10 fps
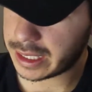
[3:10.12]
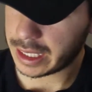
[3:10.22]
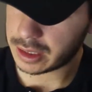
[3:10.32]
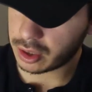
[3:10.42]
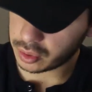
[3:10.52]

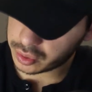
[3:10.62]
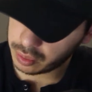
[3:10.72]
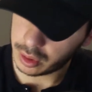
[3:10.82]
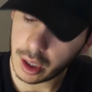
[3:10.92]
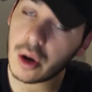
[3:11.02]
can't go
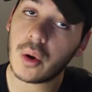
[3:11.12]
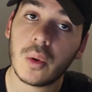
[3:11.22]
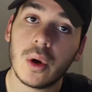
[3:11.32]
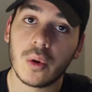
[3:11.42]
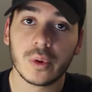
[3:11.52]
too low
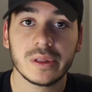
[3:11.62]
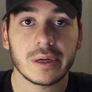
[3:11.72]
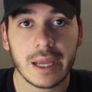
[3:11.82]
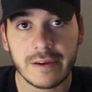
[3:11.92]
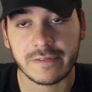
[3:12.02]
with
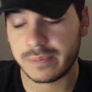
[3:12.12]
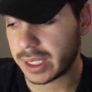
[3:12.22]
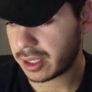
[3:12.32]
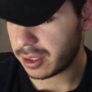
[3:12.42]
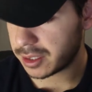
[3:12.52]
their F
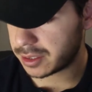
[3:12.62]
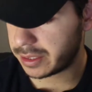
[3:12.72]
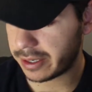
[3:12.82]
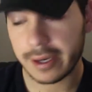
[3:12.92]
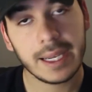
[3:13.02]
because
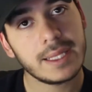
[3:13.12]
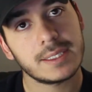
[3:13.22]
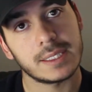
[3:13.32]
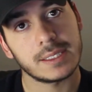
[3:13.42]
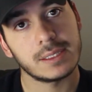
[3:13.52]
their
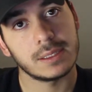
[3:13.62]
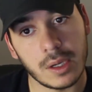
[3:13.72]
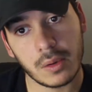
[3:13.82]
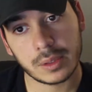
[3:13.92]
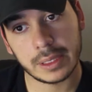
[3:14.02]
lenses
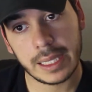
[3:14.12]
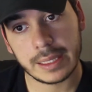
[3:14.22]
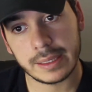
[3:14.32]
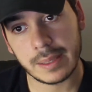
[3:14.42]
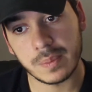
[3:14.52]
don't
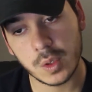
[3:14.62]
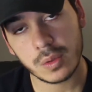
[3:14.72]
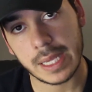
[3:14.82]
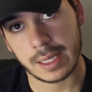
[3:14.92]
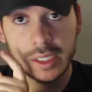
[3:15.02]
let them do
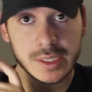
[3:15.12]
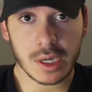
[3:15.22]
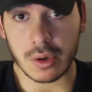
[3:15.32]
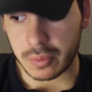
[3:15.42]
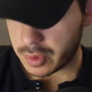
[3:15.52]
that.
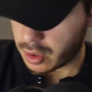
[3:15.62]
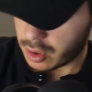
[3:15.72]
So